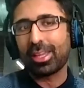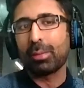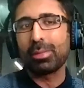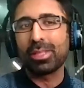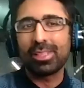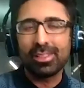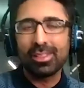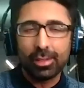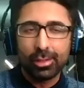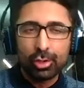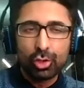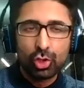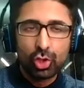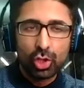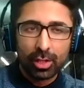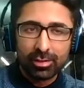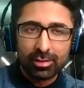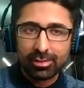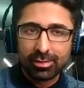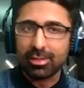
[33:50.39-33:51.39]
I mean, these are
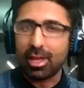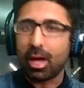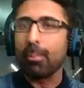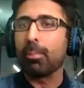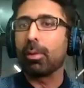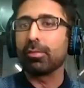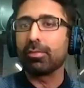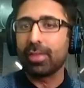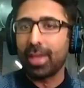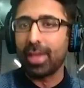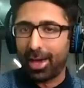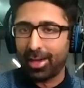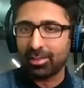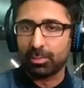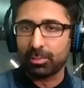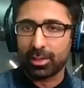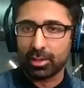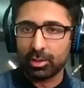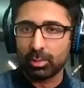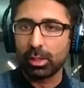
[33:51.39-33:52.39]
just some of the
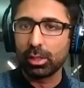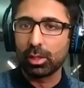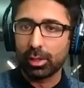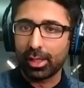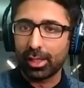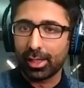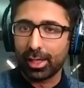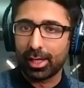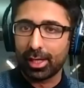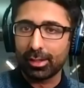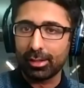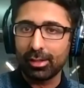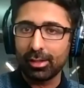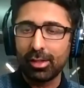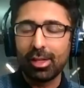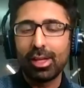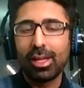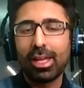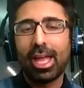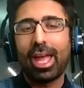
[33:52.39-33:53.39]
aspects we're looking at.
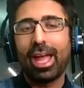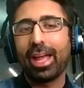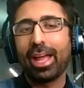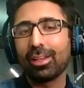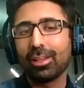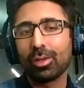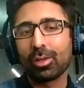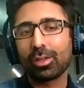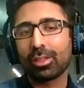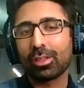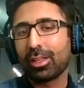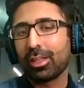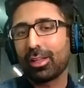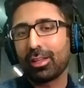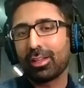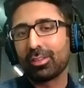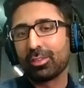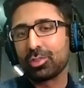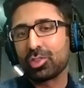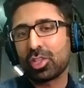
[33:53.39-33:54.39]
And look,
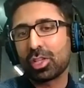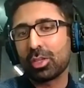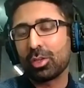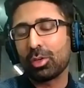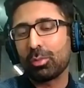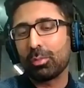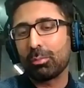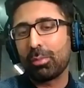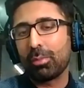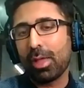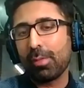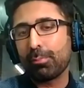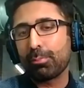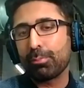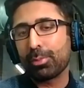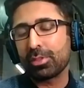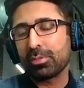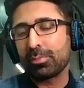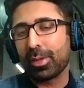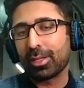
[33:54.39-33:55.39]
Gino, my
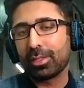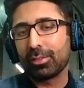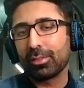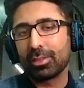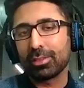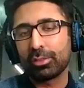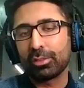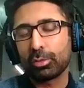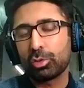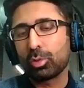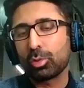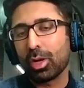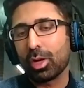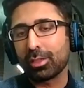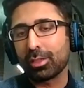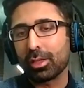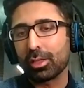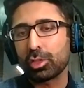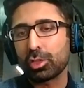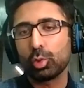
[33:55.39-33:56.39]
perspective is look, you
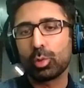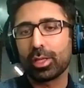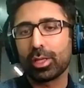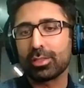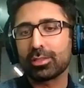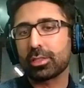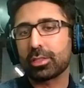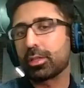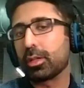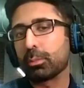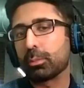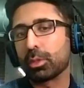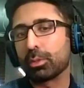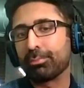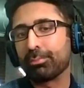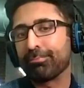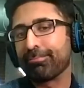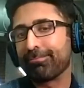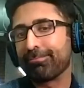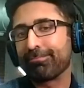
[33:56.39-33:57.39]
can't argue against a number
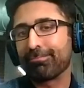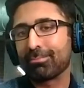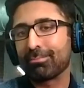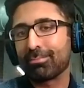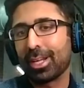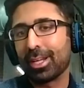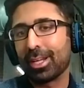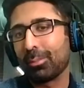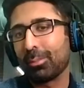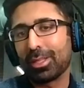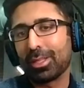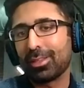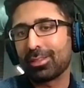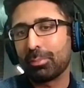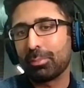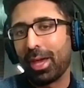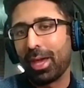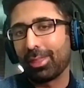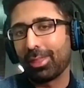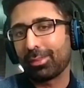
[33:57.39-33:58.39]
right? I mean, mm-hmm. it's
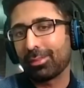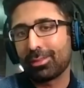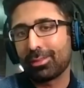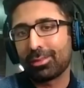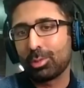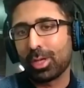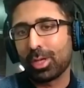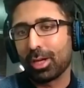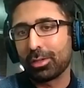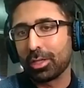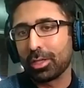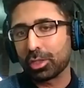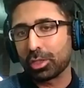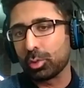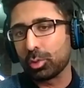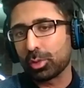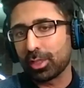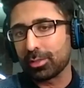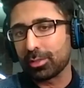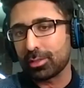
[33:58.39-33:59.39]
math. You can't
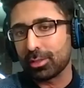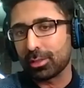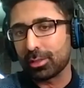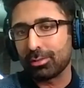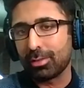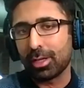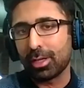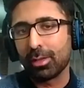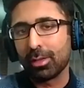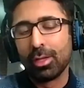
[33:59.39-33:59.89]
argue against it, right?